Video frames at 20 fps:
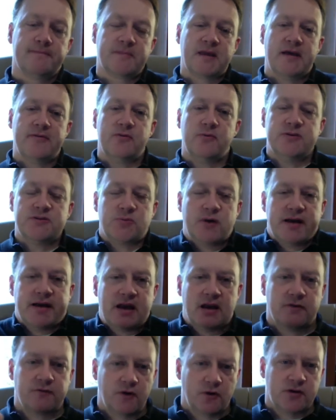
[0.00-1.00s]
And the reason why I
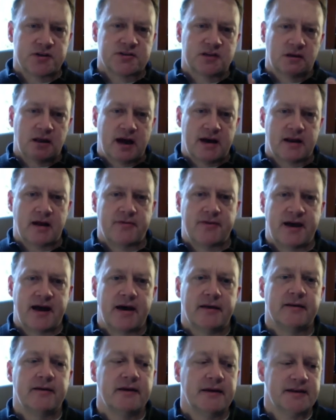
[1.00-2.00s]
kind of focus a lot on
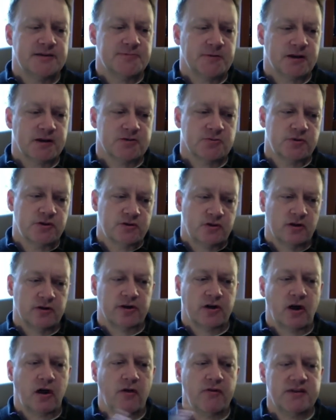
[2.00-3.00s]
that is because when you look
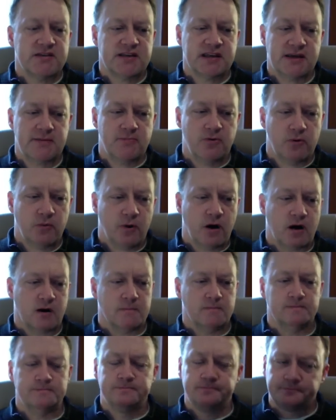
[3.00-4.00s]
at all this Hebrew
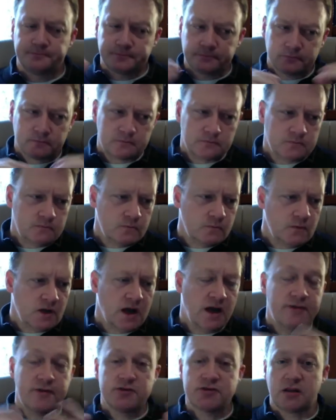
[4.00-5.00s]
art,
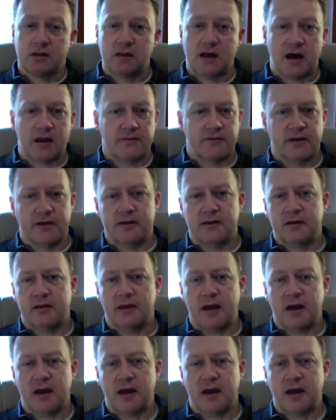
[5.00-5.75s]
and there's a lot of it,